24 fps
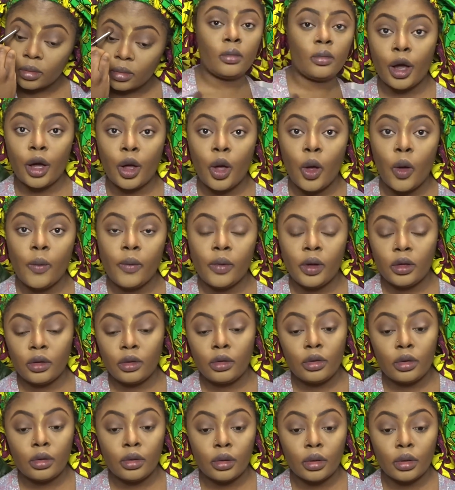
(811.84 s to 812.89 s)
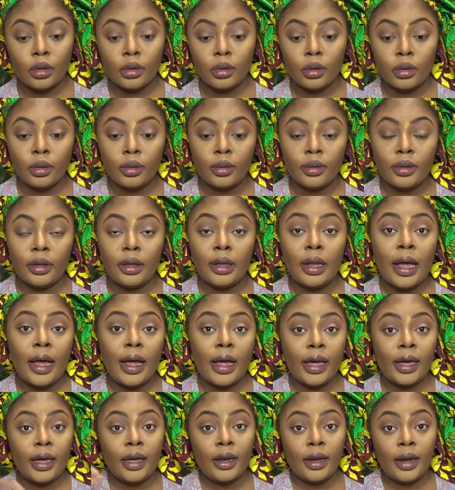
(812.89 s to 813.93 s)
We're going to
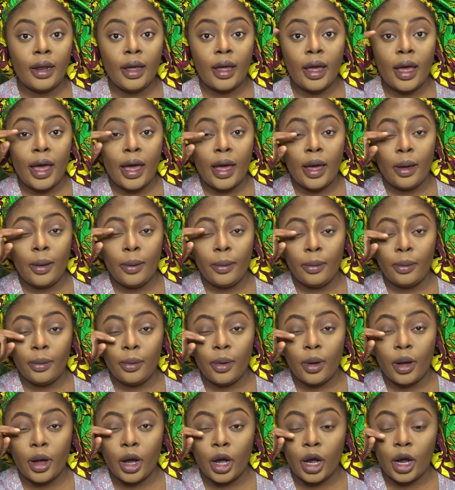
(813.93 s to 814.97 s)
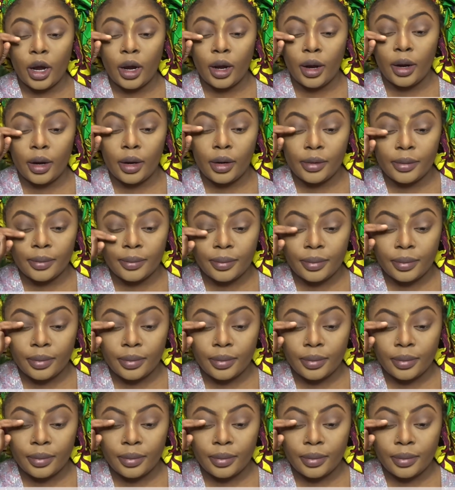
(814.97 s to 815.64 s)
line our,